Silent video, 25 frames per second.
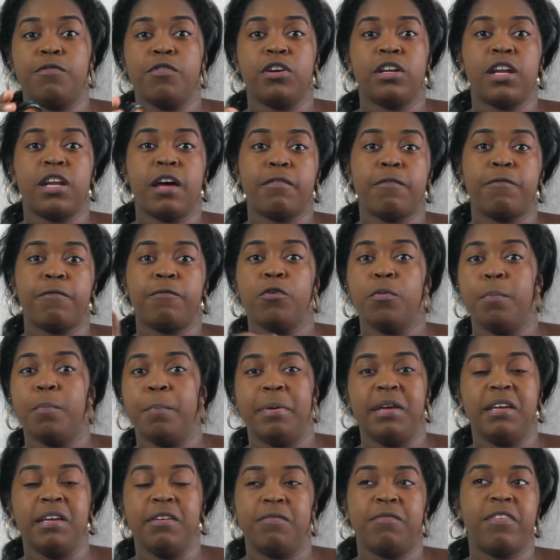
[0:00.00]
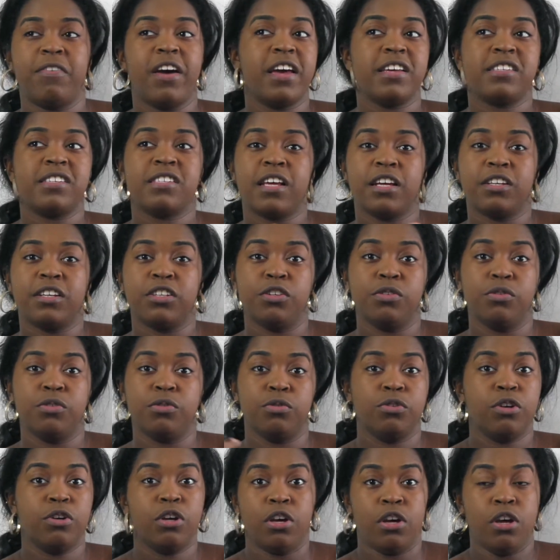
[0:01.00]
you're going to have a full beat face and
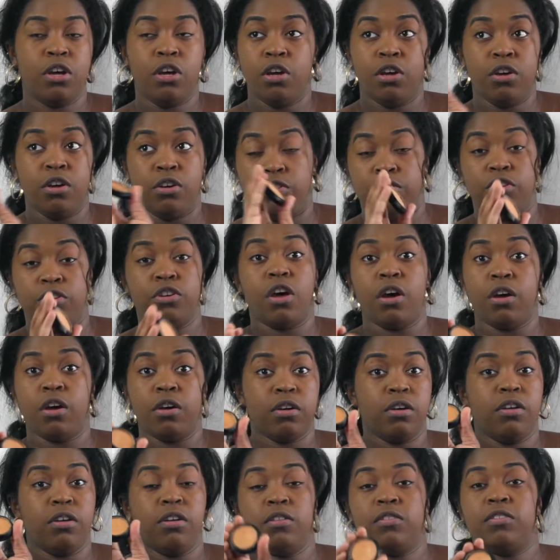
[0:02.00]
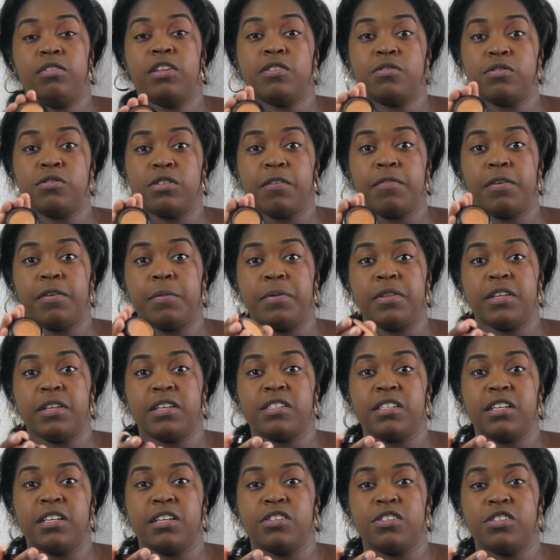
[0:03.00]
you know, this would definitely be the
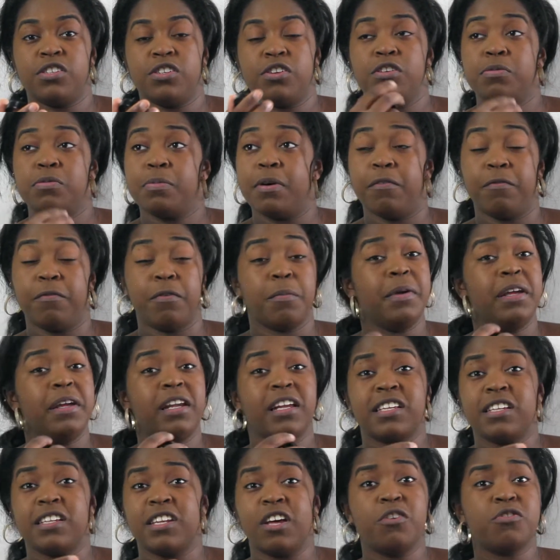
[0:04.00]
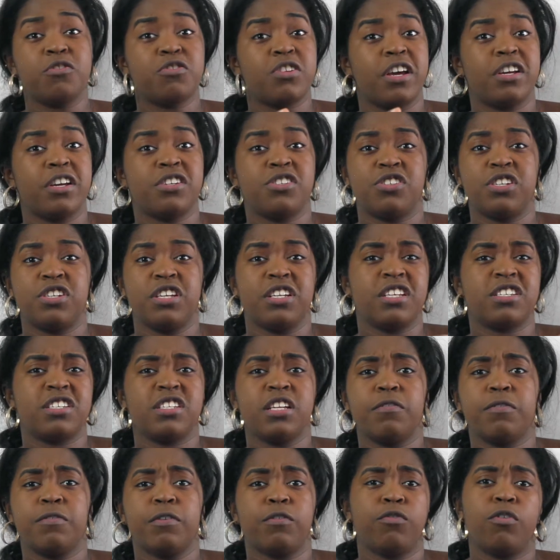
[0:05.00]
concealer to use. But for me, like the Ultra HD, there's
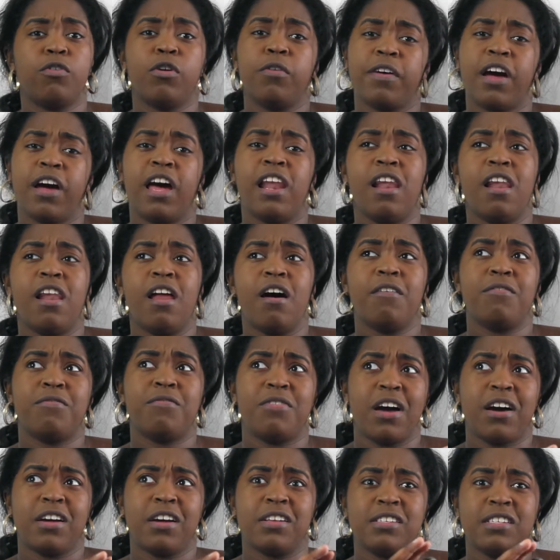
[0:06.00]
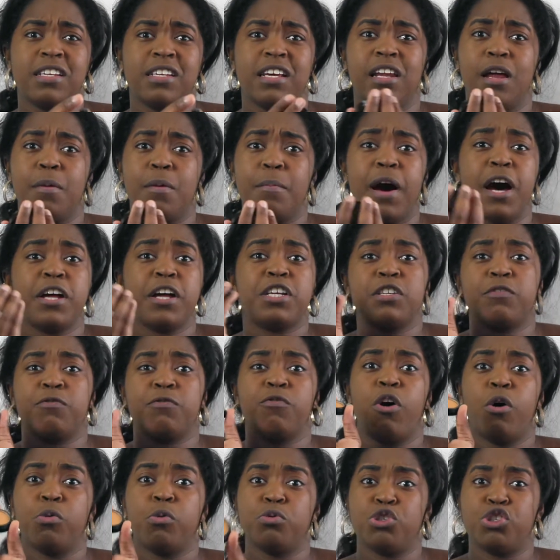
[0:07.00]
nothing wrong with it. I love that concealer, but I just
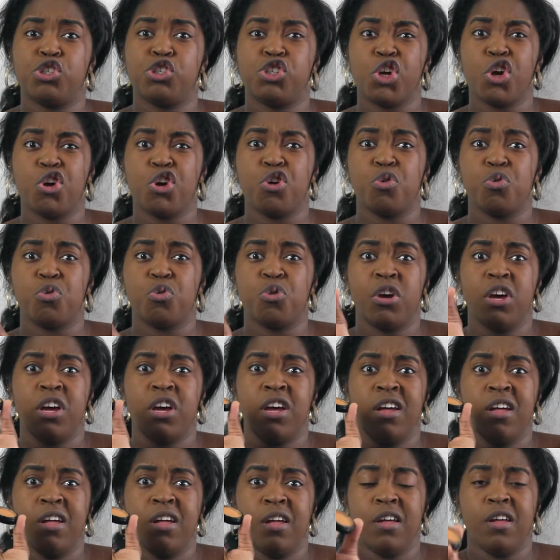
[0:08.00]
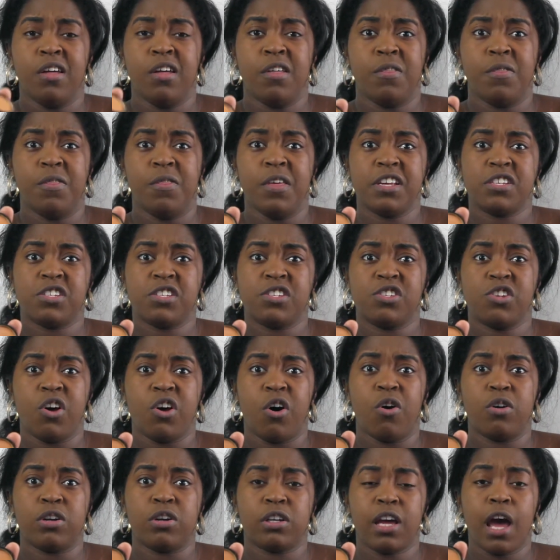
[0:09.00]
thought I would show this
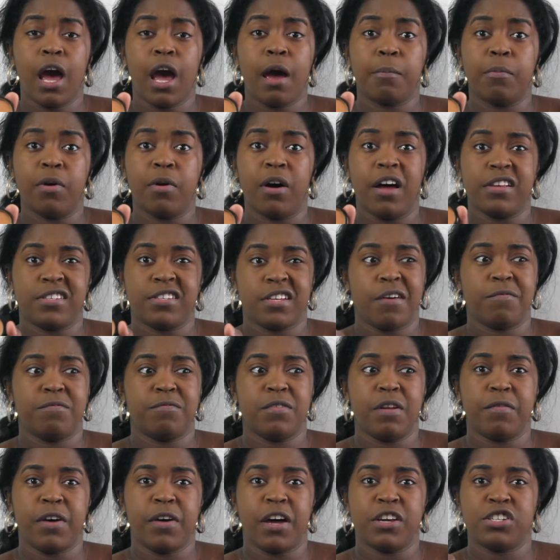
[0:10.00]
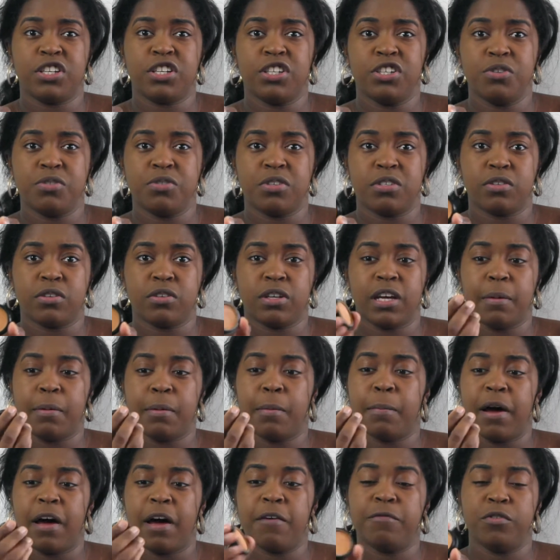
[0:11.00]
on camera, as I've never actually used this on
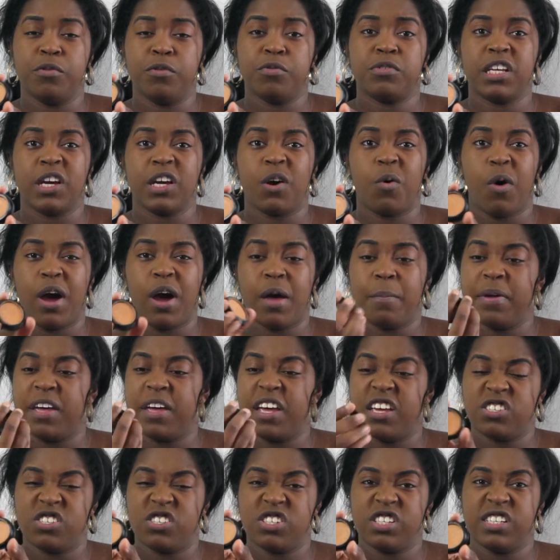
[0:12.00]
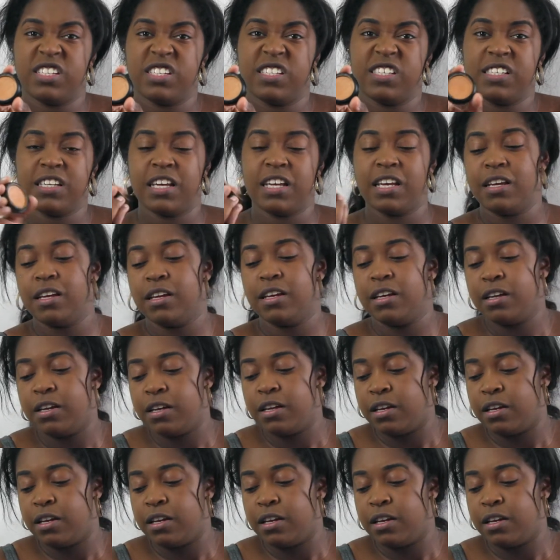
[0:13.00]
camera, but I've used it quite a bit, as you can see.